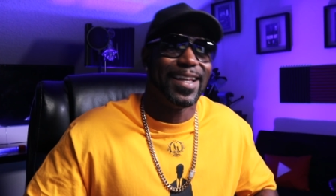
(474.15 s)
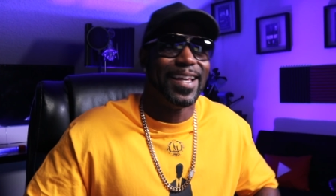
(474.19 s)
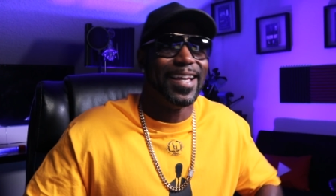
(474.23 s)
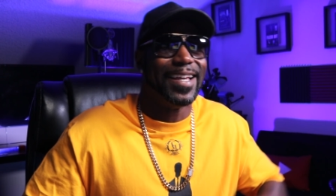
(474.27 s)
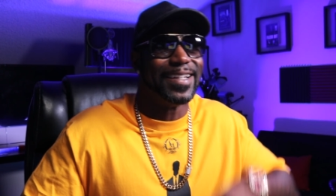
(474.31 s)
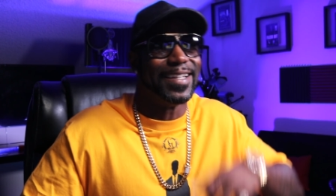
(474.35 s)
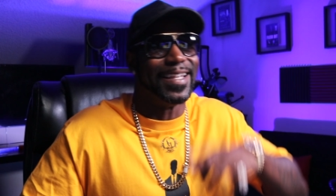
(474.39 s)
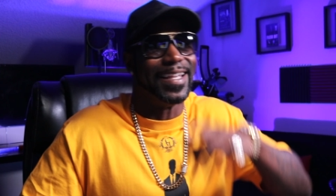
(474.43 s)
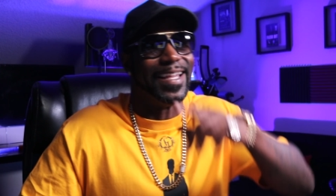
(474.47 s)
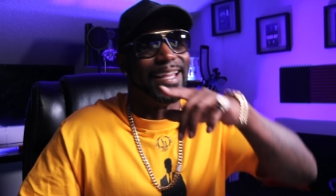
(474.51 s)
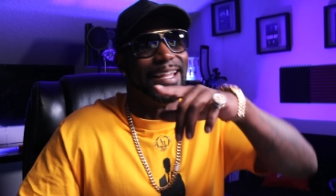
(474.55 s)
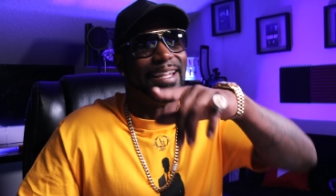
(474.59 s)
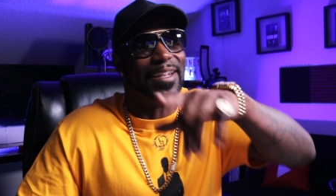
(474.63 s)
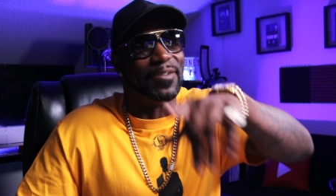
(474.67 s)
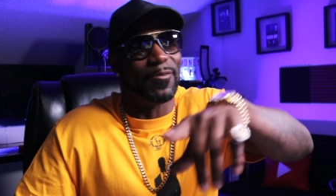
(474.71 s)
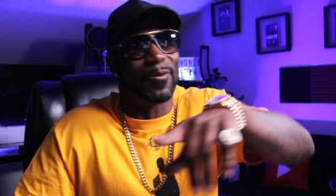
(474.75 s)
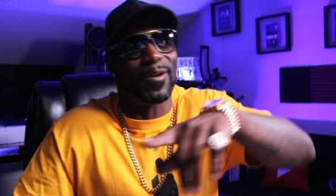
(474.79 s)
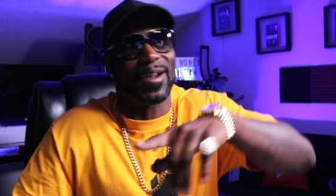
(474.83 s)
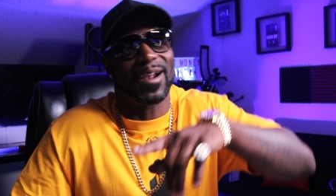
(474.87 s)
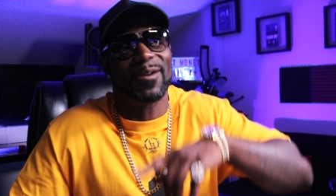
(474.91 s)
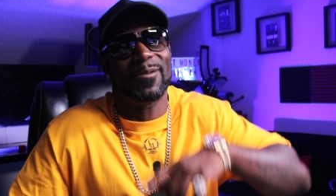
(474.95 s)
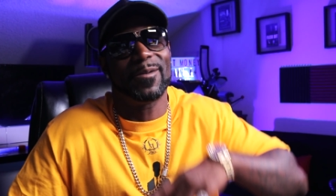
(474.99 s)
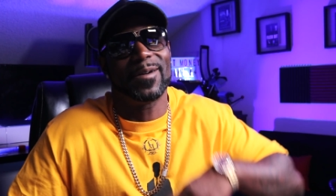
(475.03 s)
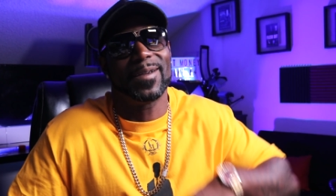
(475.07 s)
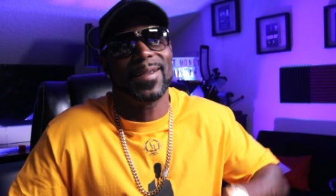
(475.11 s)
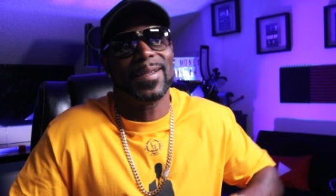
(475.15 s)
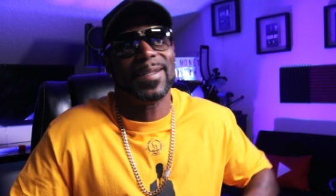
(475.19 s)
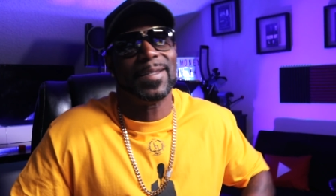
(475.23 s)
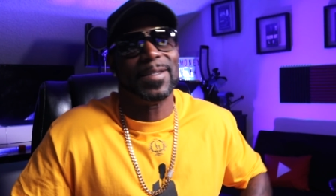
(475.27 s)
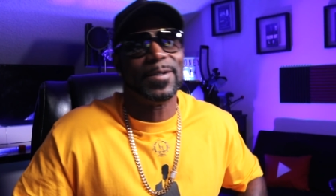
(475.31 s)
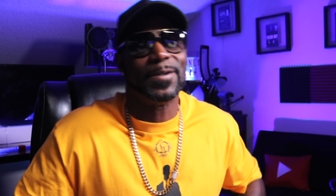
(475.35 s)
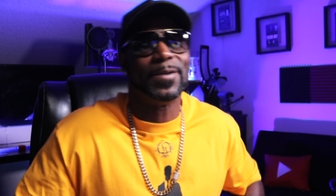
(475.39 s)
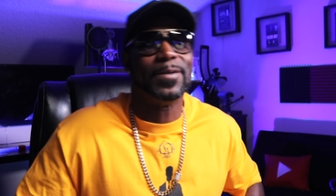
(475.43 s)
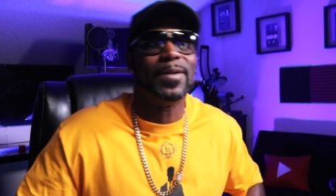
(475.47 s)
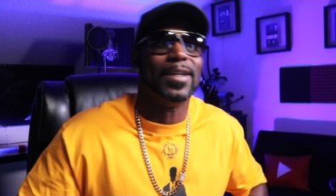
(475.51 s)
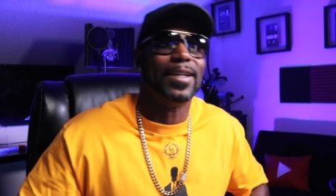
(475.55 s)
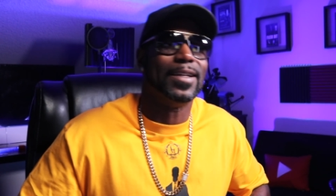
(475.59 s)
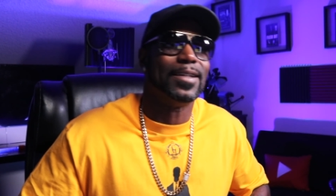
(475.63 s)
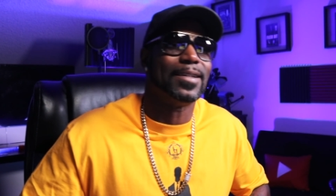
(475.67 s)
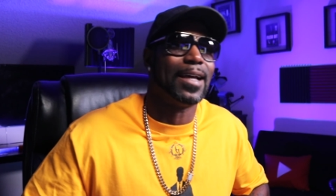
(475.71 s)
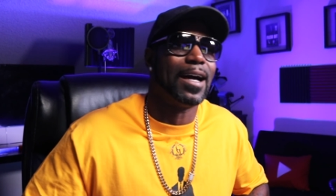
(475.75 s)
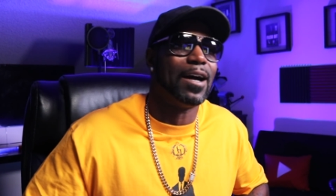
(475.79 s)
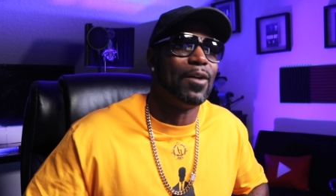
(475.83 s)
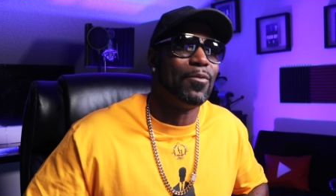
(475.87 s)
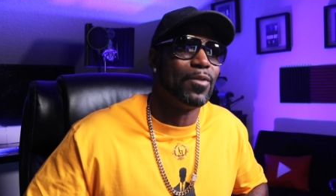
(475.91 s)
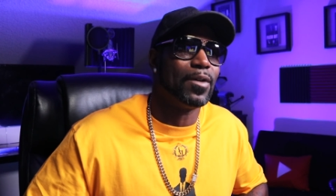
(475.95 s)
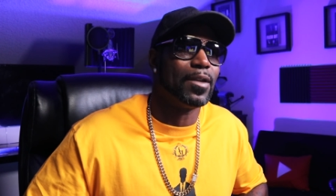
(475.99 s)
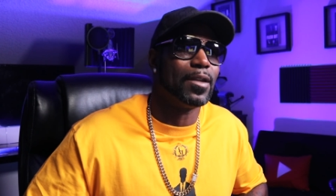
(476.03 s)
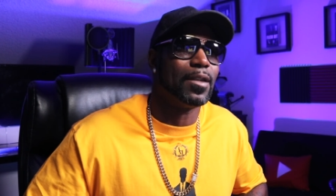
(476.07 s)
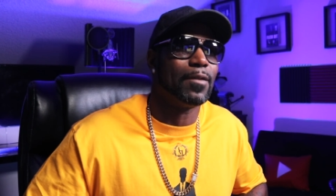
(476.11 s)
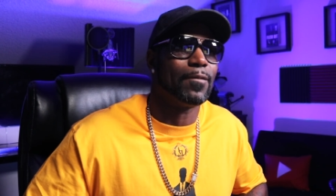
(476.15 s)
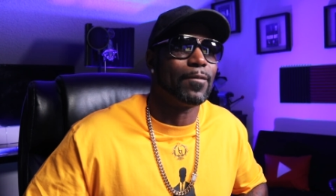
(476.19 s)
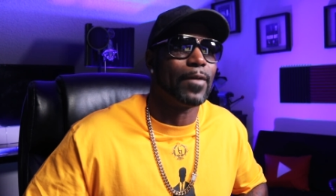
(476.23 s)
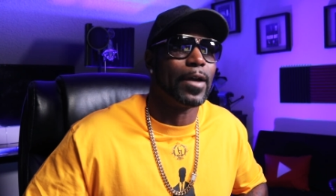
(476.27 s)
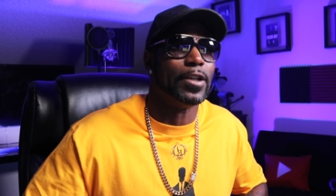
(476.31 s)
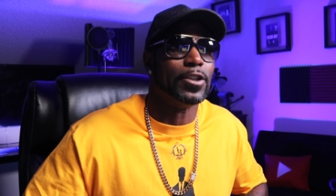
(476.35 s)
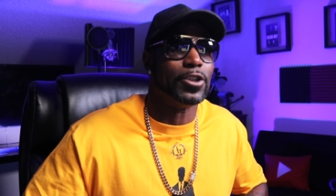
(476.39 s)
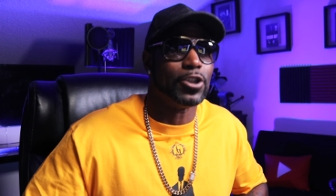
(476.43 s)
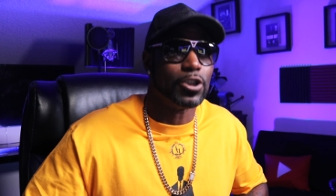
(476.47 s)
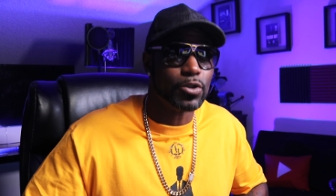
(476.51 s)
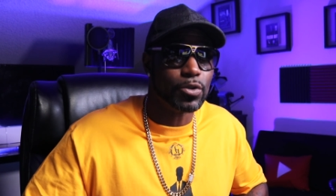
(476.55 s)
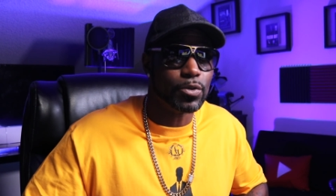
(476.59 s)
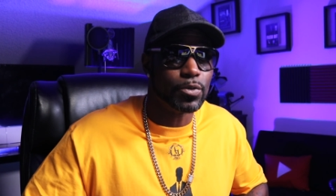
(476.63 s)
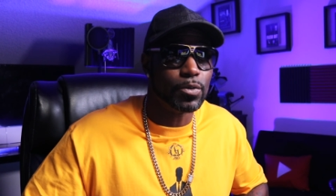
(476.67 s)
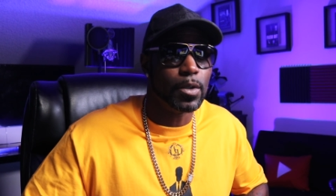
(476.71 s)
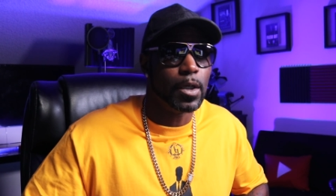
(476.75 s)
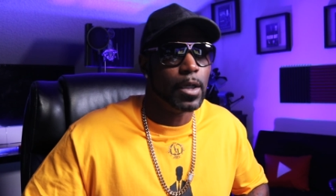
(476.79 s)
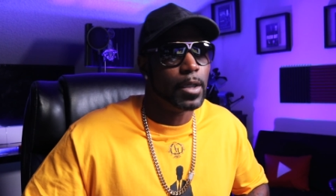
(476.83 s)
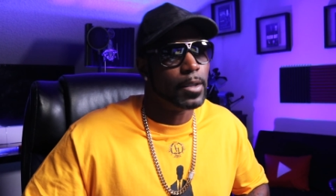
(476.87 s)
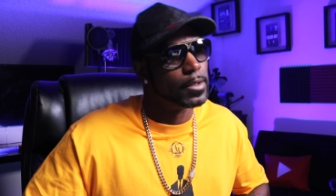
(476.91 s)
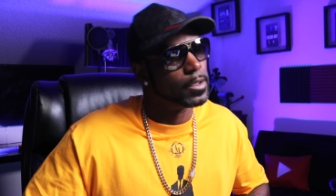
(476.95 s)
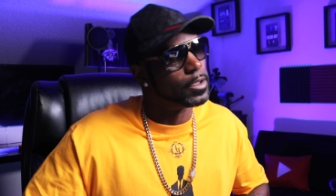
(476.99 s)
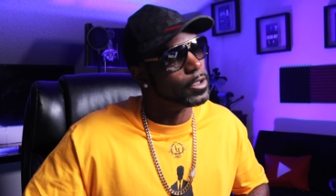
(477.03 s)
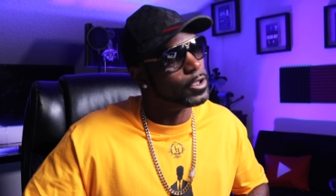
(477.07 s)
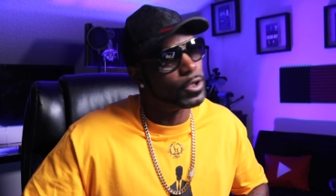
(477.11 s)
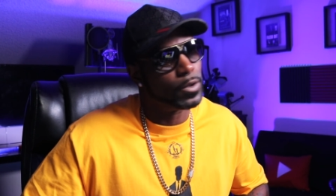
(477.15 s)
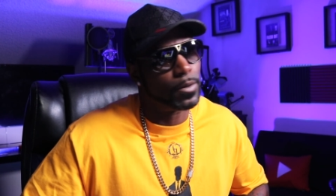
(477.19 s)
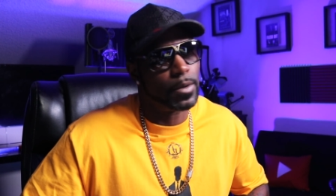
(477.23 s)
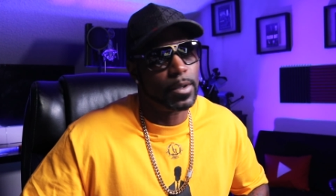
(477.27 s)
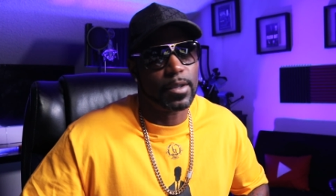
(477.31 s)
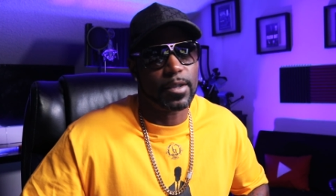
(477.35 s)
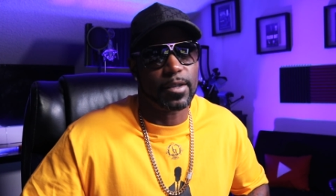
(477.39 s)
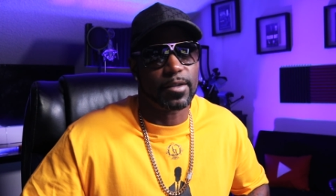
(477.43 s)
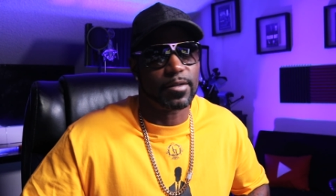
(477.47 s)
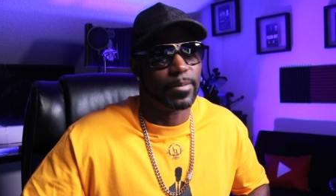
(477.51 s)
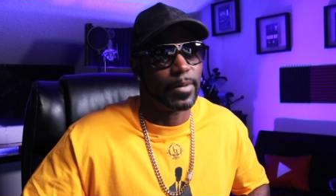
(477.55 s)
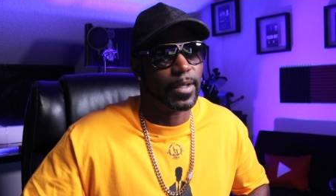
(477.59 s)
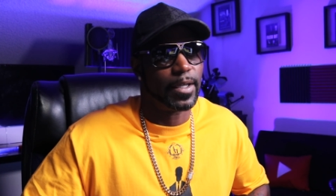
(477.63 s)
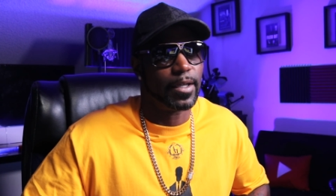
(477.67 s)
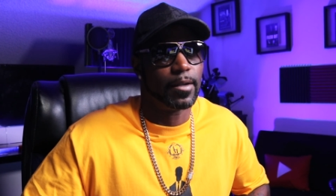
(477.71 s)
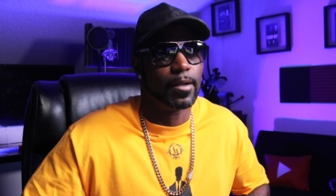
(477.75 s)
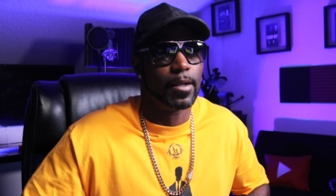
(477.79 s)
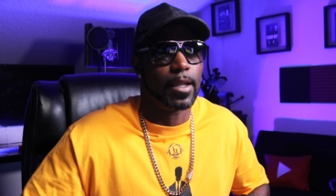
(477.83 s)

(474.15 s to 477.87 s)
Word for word: Then what I want to do is I want to invite you to join us, man.